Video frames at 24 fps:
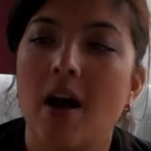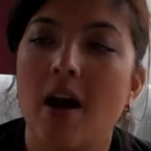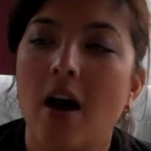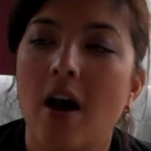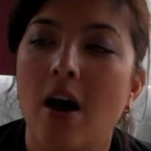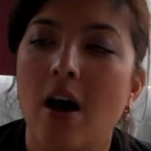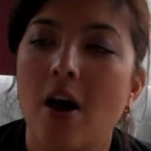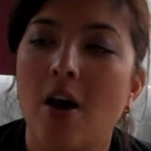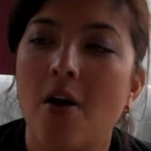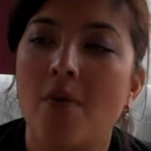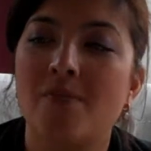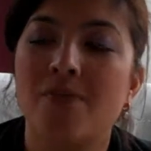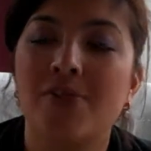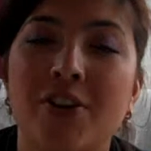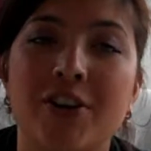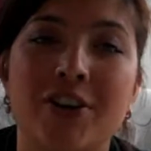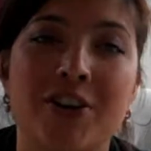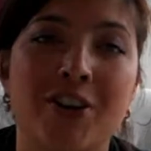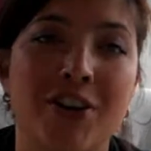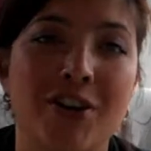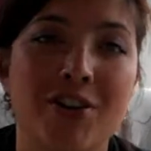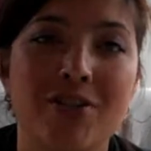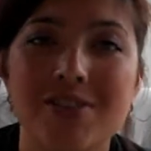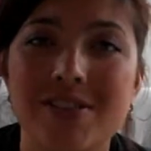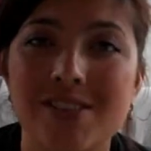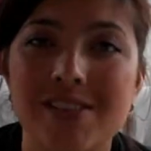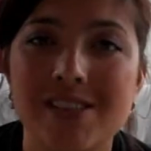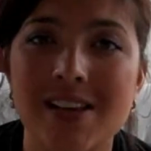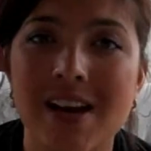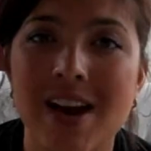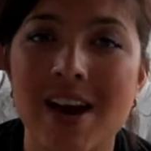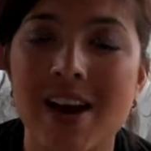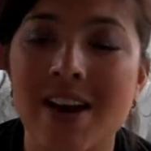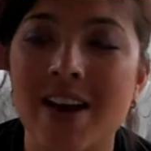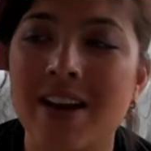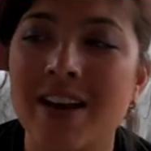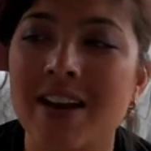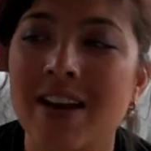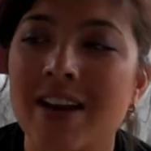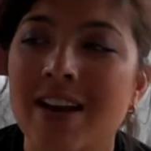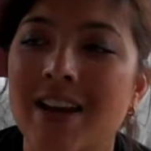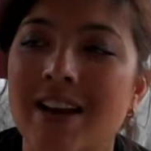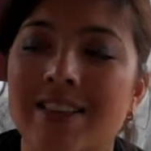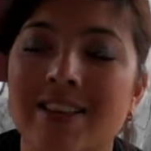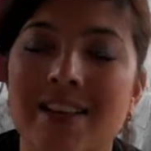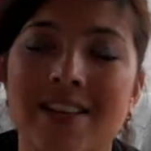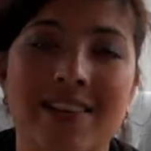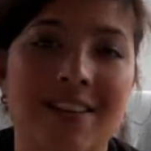Um, cute design.
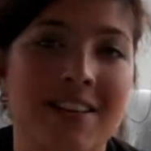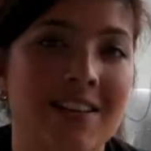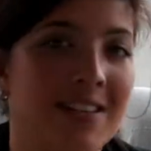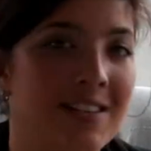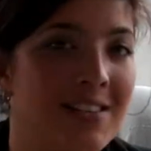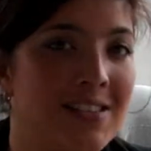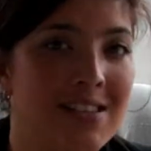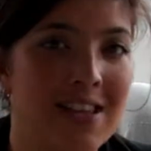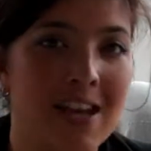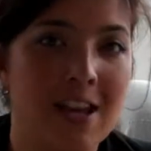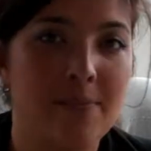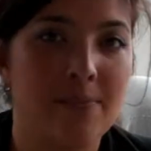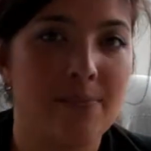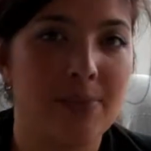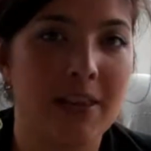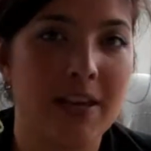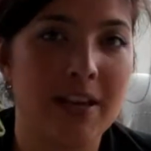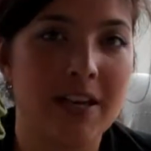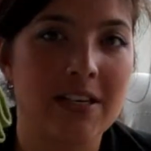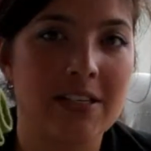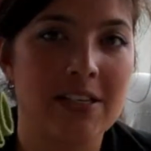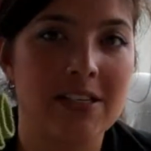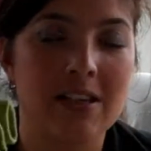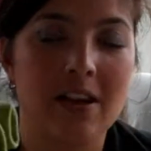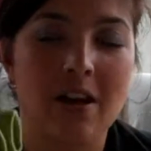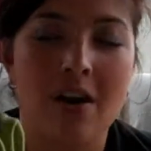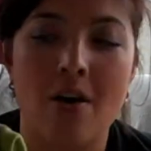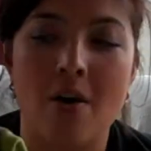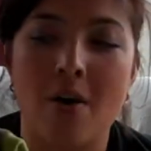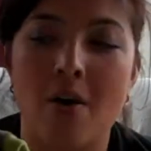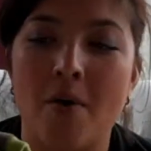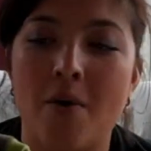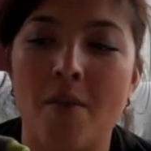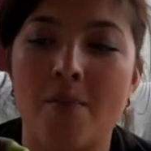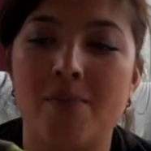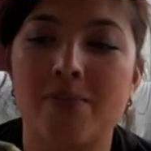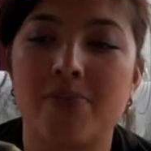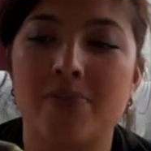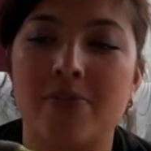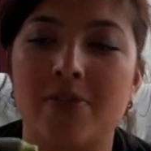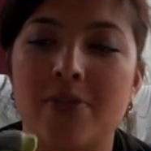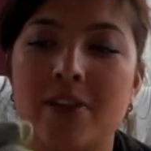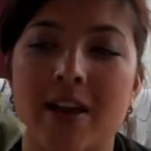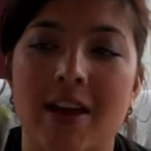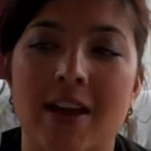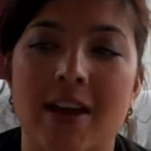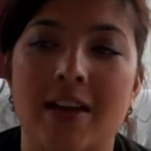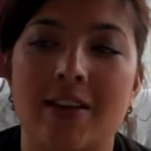They didn't stay in place. Um,
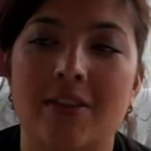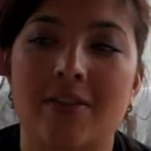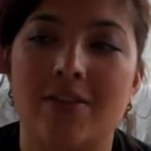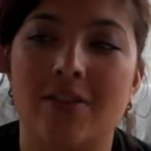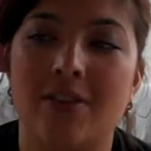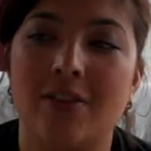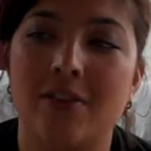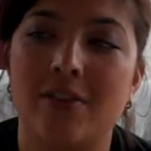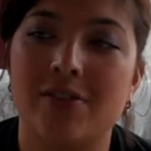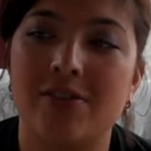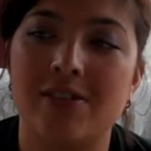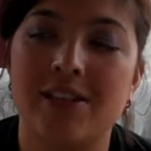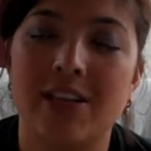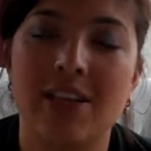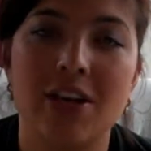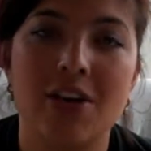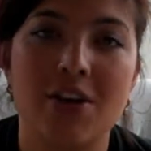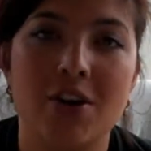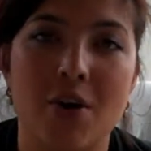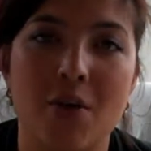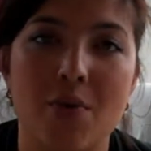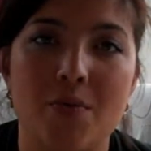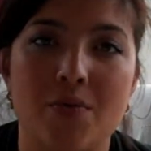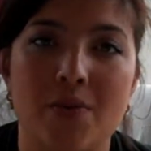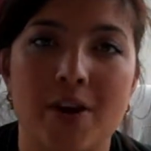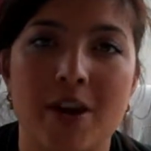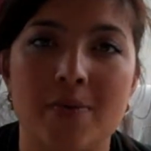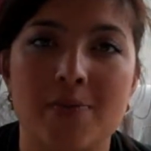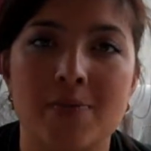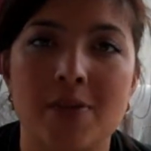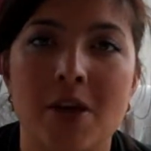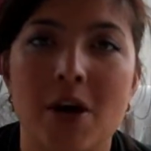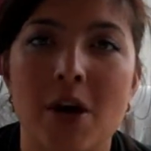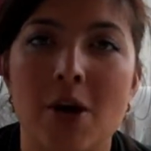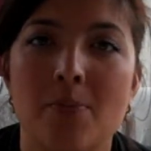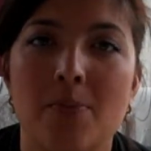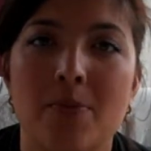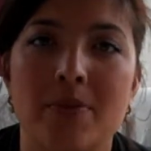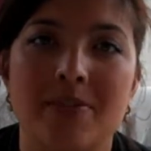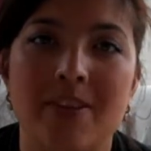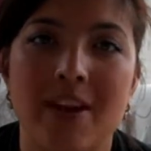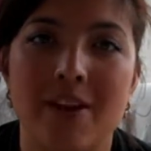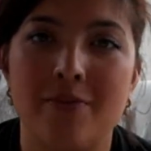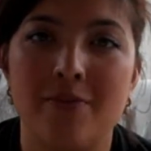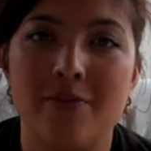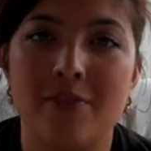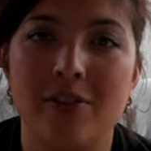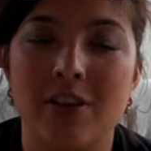they The silicone ripped, but
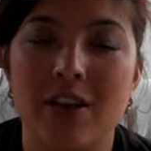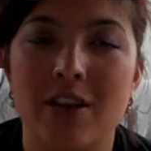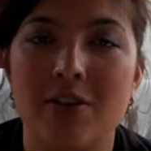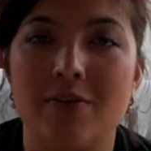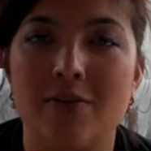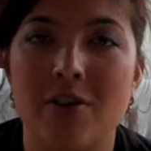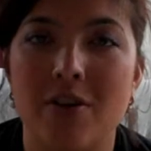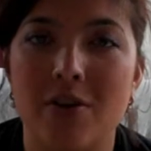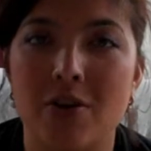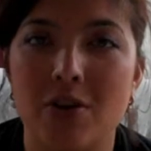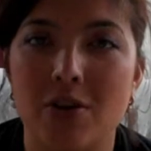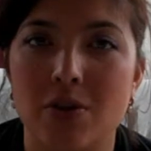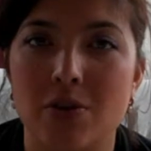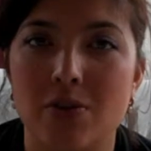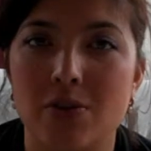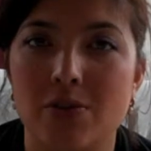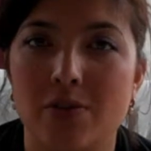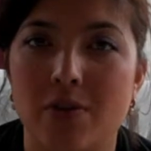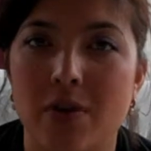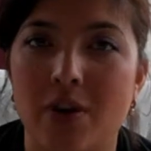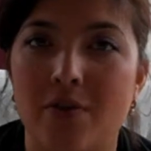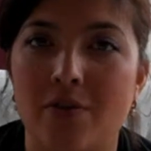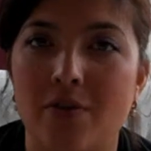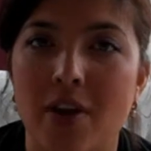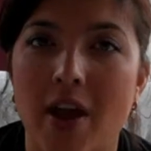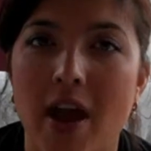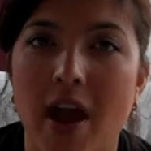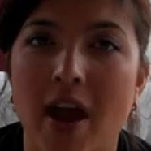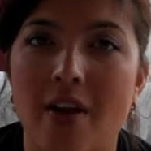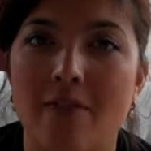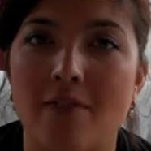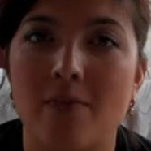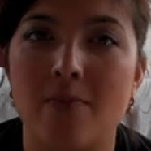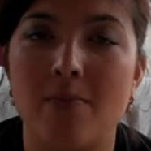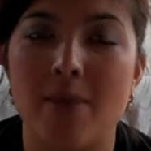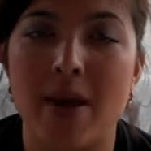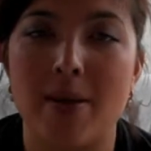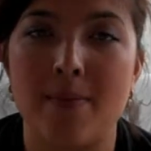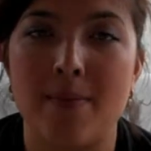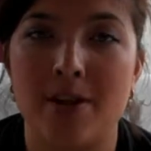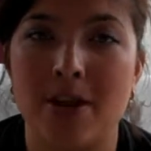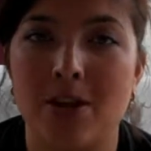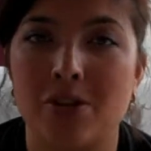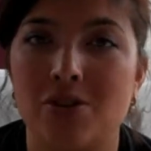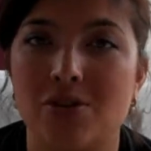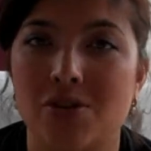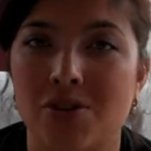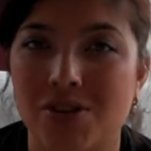definitely very useful if you have a baby
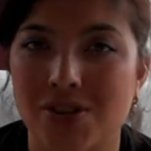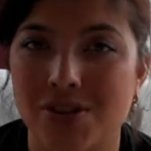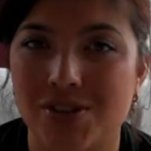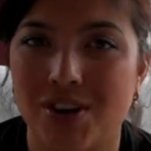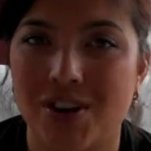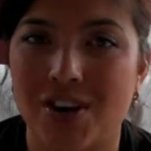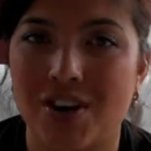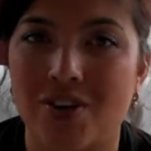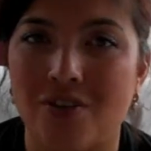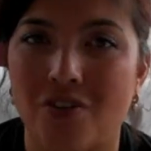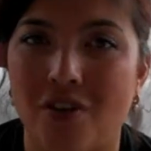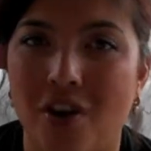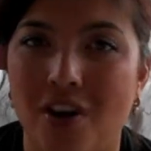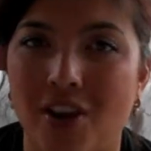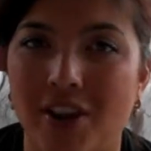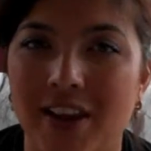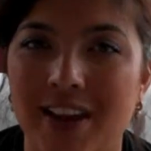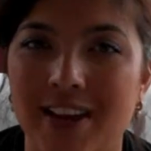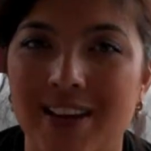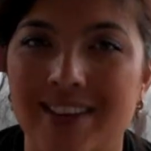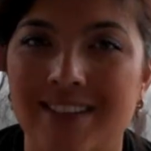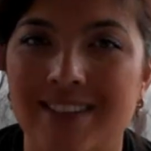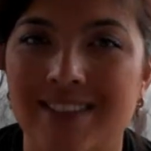that just started crawling.